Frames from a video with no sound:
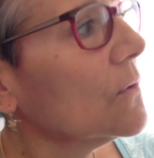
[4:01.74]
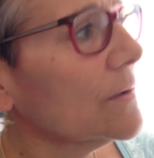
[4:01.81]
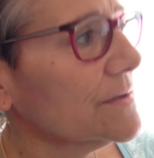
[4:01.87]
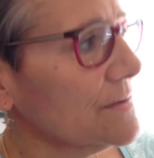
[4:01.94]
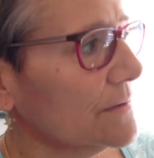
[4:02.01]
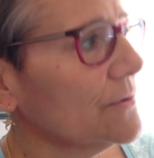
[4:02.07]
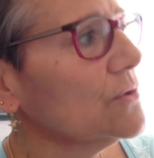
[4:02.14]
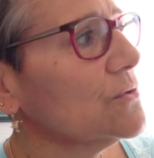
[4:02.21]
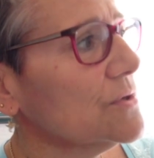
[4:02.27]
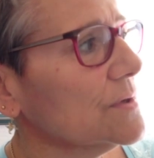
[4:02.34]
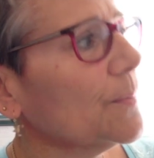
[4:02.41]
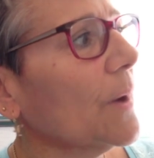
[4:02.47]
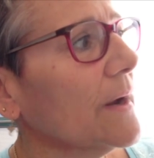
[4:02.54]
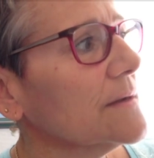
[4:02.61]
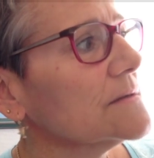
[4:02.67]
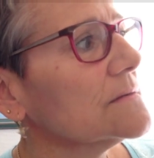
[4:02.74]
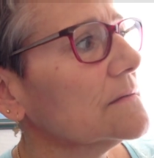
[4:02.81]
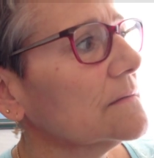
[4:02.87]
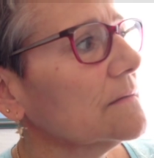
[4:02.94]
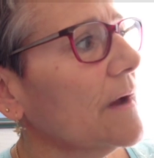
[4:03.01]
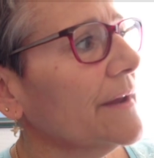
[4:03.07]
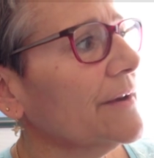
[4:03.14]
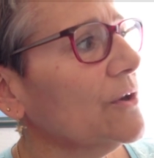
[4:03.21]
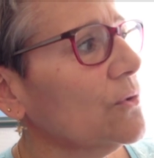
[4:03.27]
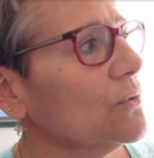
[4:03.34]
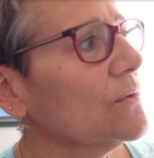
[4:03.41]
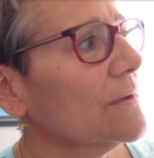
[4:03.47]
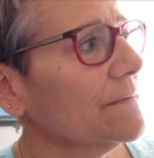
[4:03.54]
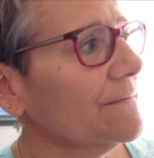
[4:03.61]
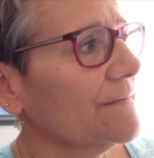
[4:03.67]
Oh, it's a huge surprise. I okay.
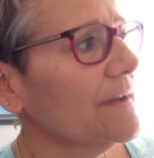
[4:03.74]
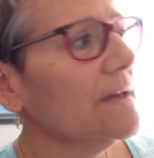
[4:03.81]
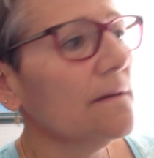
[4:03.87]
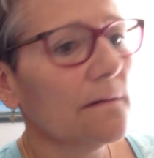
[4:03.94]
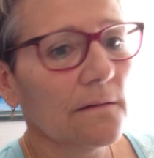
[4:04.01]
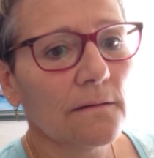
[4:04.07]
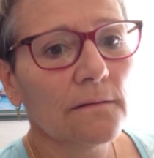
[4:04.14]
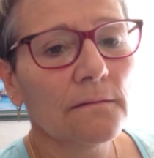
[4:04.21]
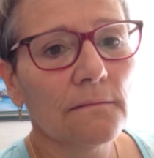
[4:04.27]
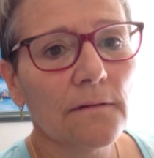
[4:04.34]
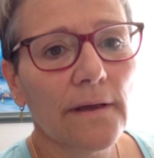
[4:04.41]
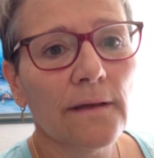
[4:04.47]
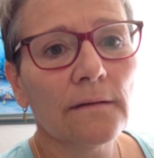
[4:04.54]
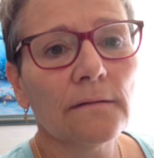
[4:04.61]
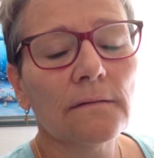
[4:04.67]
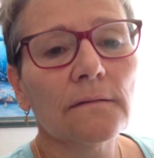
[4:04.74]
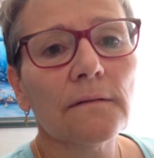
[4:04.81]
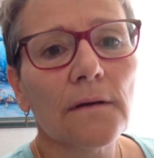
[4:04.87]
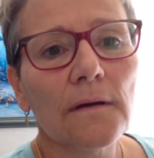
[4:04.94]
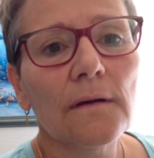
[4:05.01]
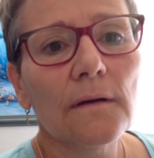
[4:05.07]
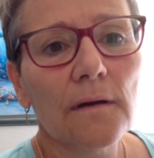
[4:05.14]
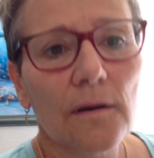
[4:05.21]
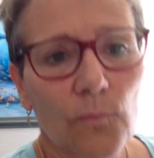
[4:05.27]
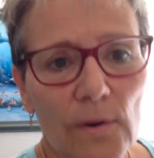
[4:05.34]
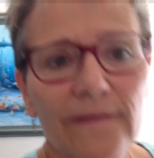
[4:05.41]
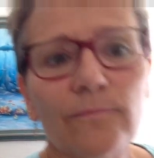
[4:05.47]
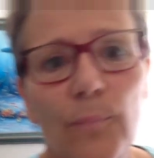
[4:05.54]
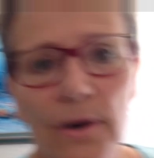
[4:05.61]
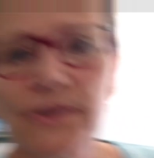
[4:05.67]
knew the feet and and yeah. we had